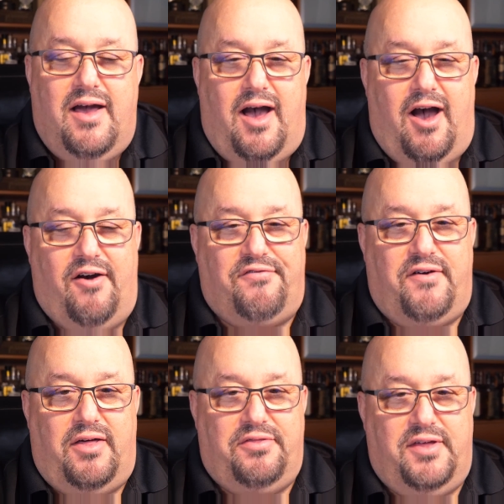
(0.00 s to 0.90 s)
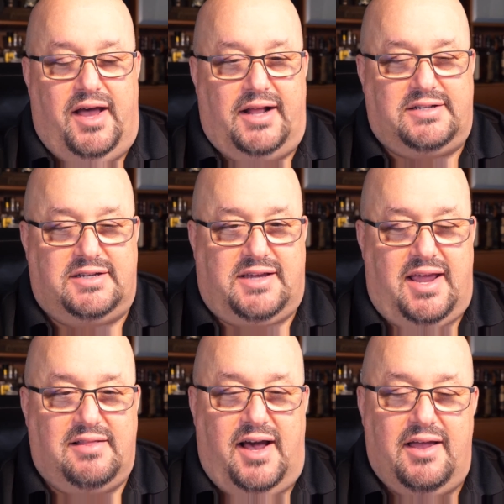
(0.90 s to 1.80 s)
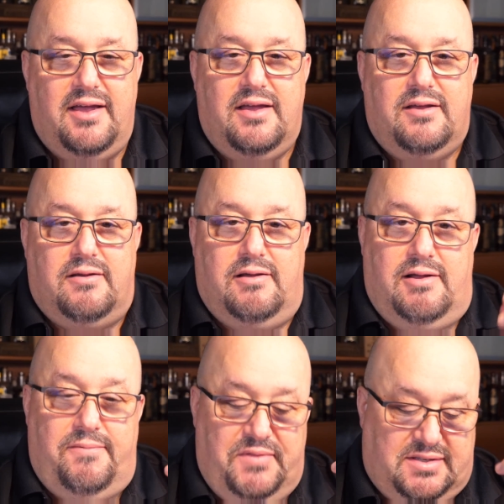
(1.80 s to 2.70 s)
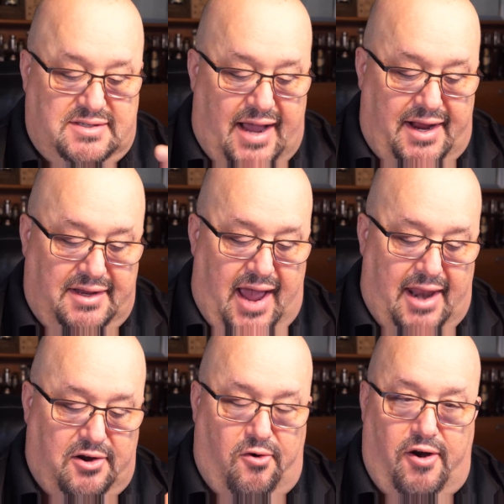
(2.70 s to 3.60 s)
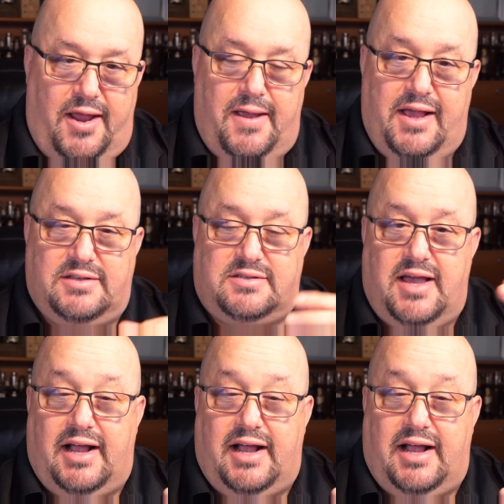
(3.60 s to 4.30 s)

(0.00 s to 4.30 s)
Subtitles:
of the tequila. The second category is